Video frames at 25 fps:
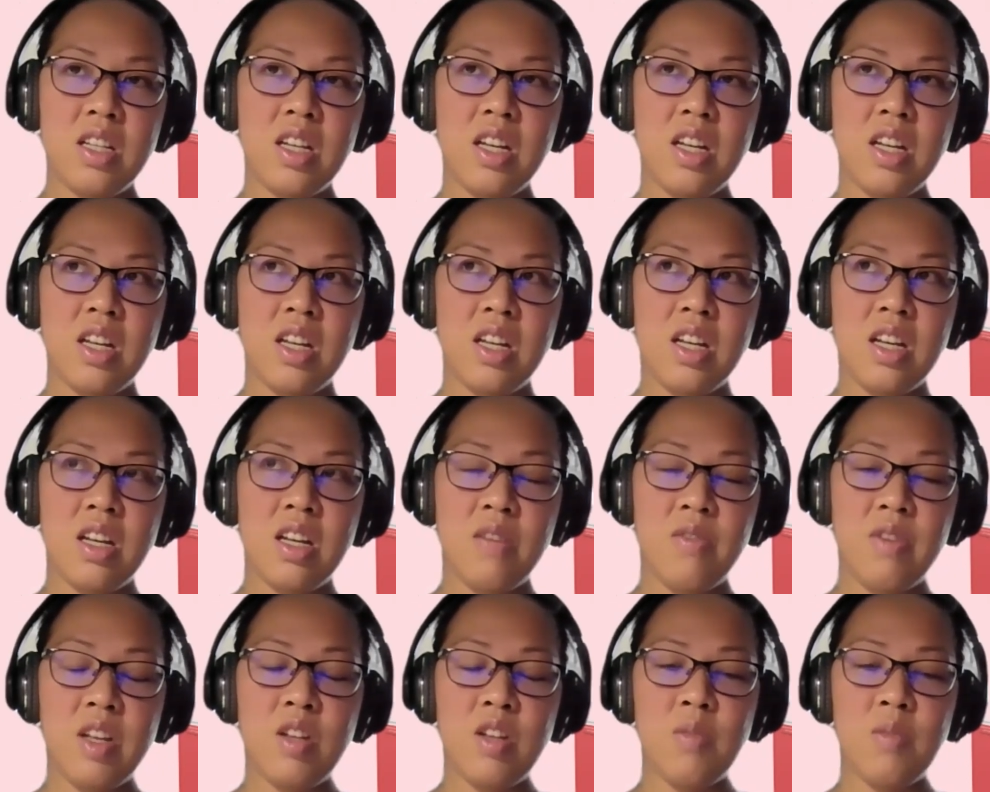
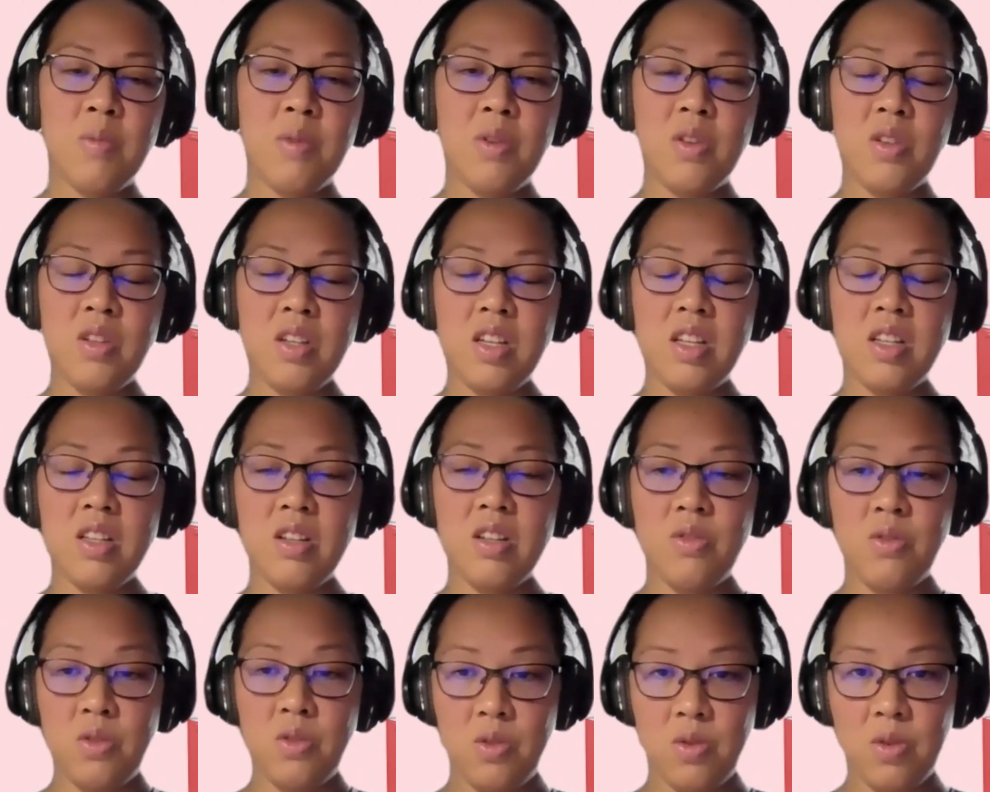available in
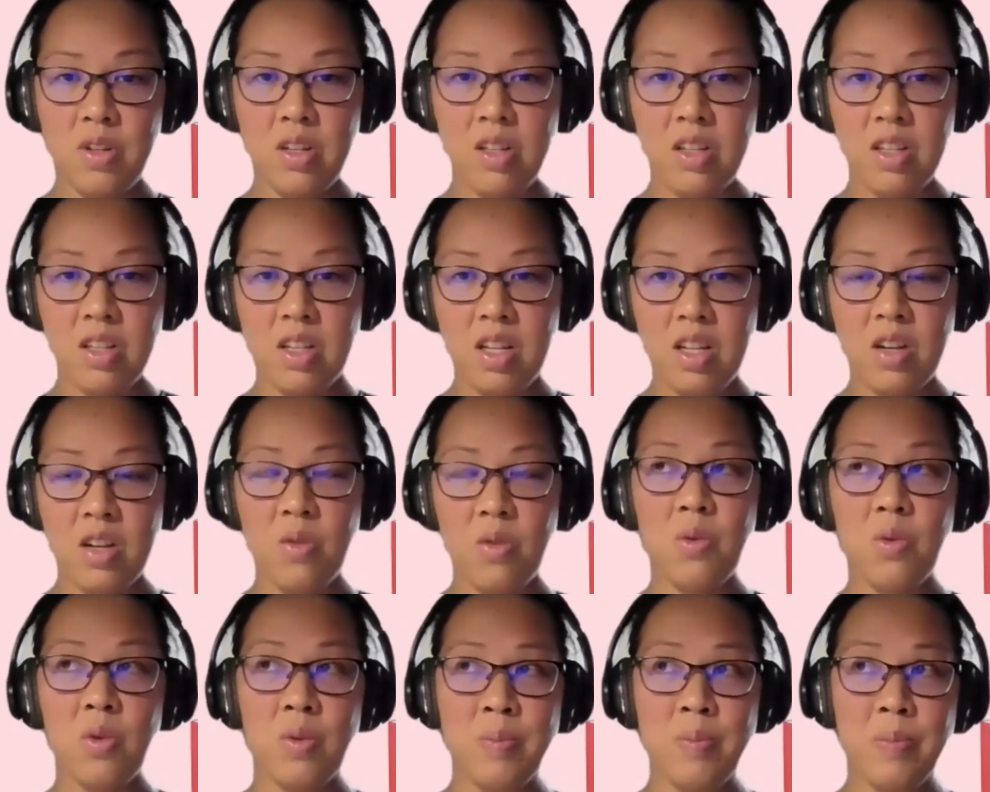Australia,
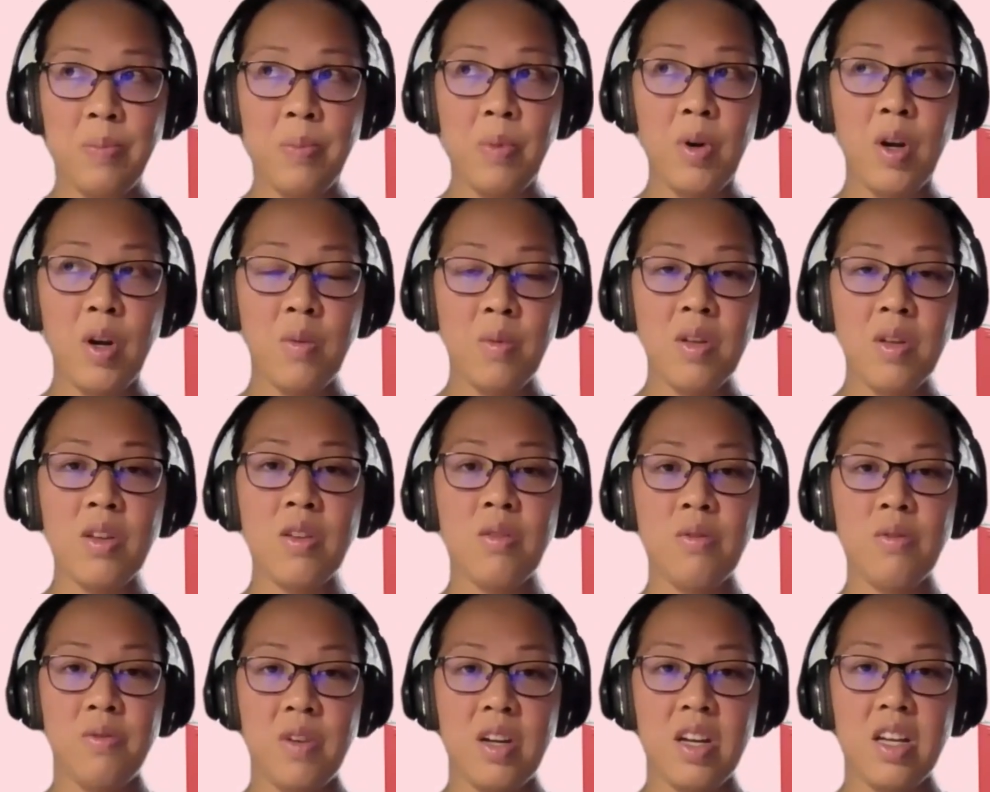or probably
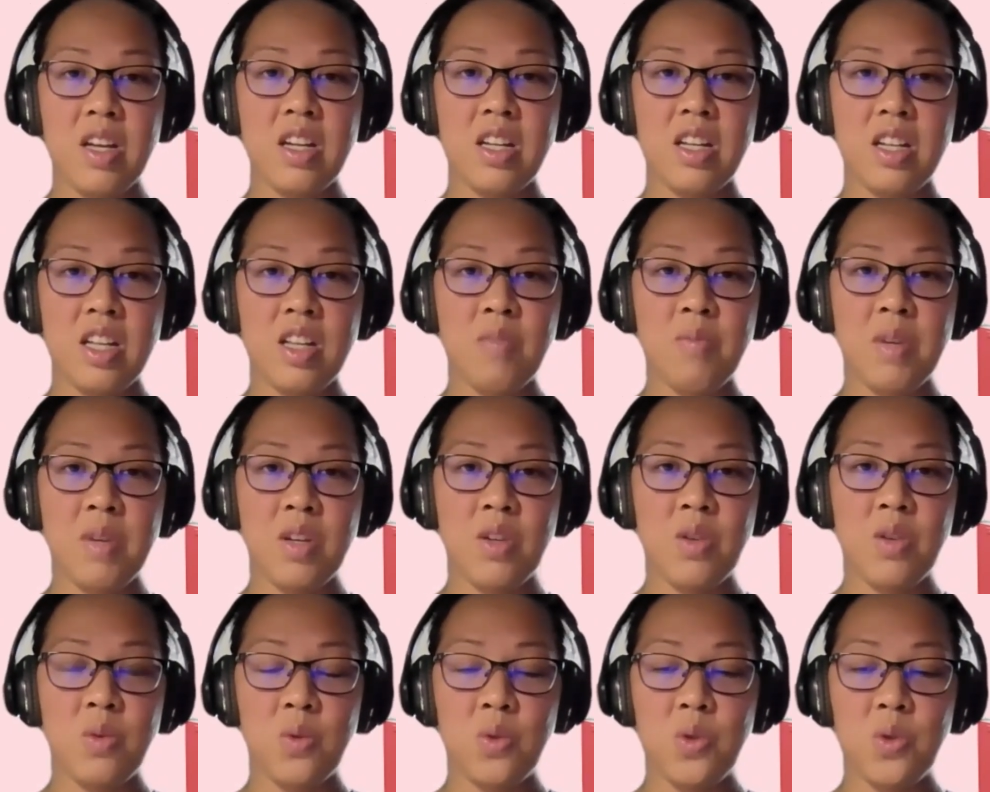you'll find it in my
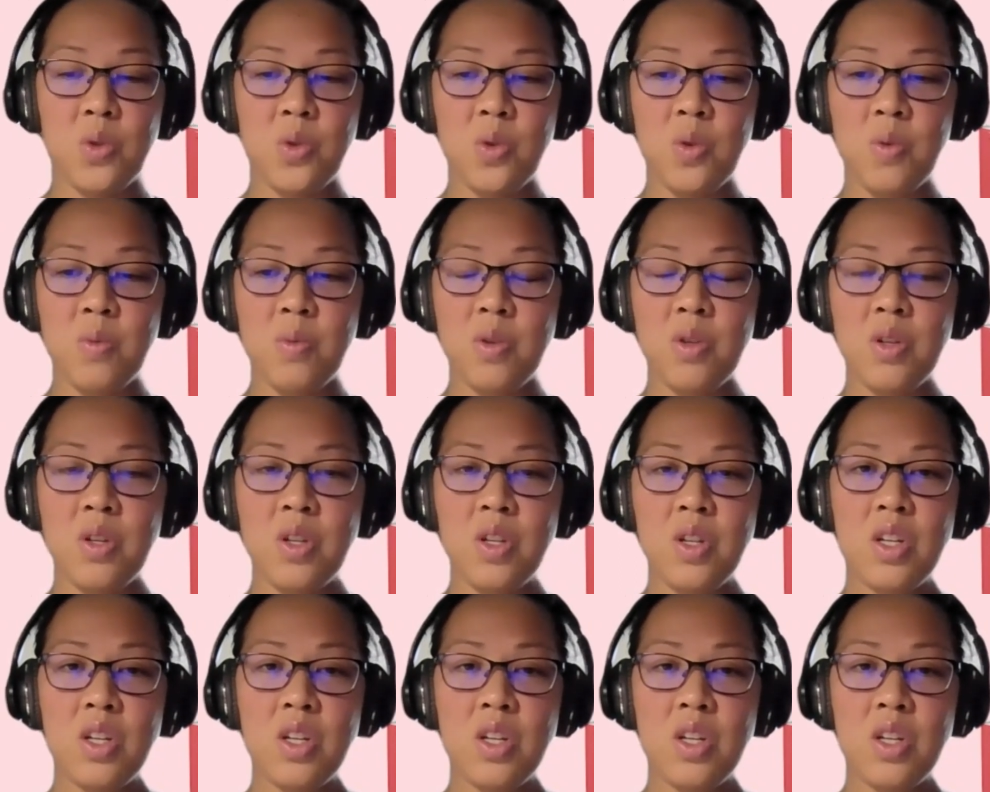YouTube.